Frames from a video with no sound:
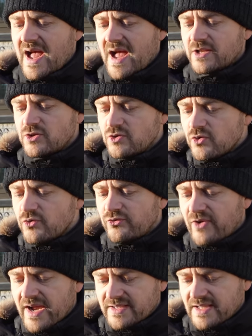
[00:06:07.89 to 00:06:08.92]
I do
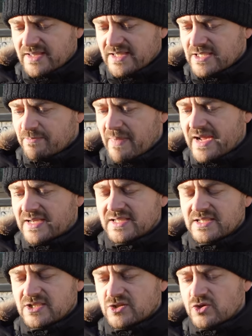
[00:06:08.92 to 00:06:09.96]
find that these
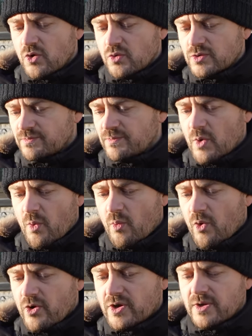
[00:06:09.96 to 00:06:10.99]
magnets don't
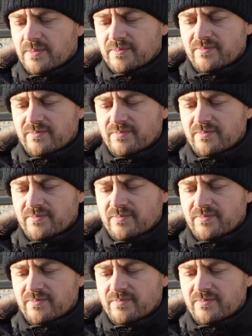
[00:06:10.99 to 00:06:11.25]
work